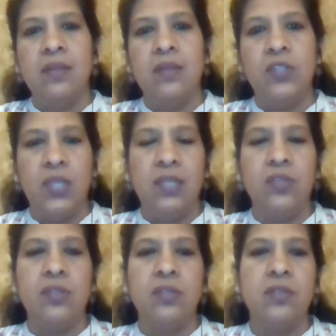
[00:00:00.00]

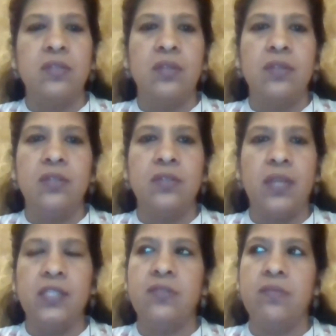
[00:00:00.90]
changes,
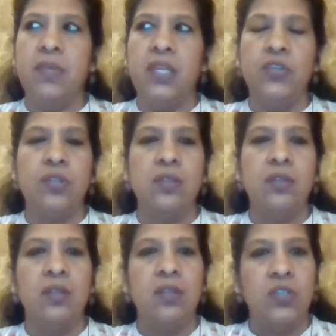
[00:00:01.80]

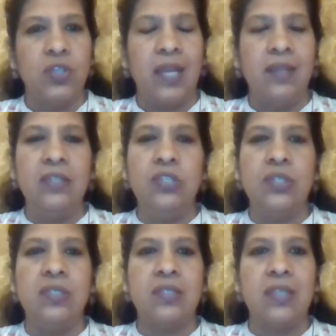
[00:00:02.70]
transformation,
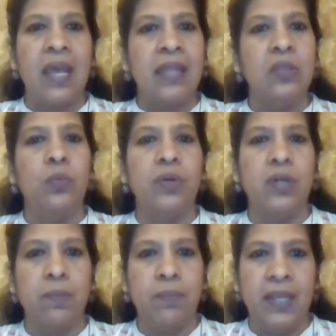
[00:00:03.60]
challenges at the
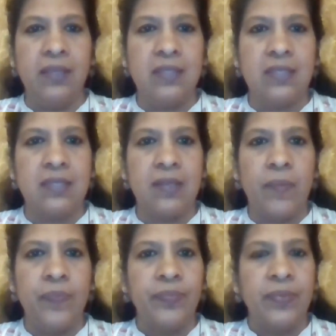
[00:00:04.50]
workplace,
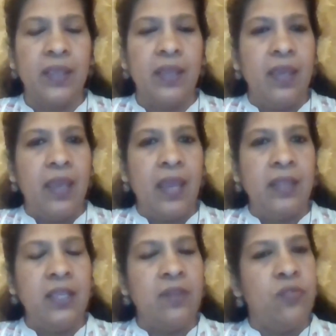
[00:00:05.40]

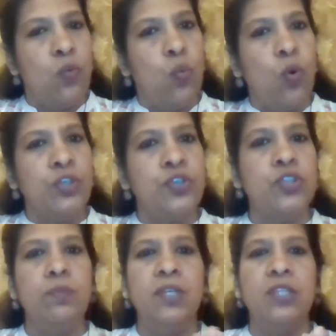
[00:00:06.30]
and therefore what
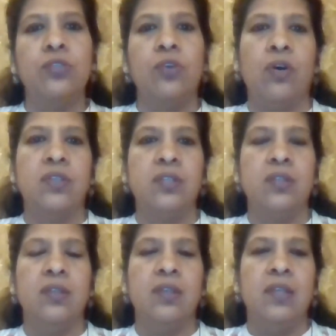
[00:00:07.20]
should be taught
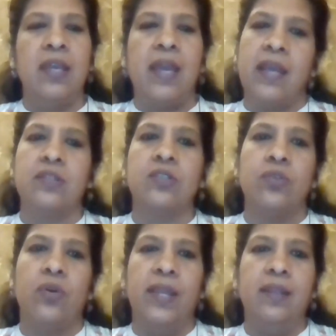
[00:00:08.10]
at
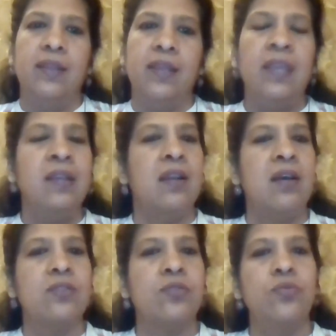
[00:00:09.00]
soil, in
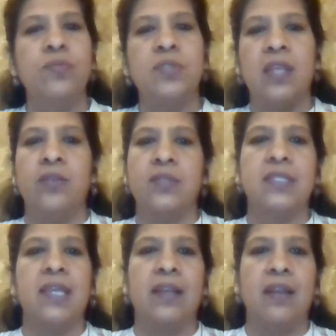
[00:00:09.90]
classrooms,
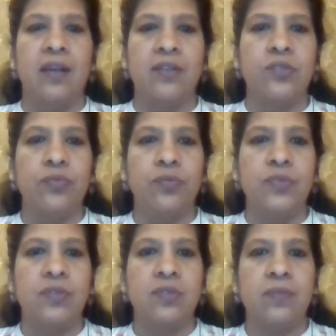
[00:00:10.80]
outside classrooms.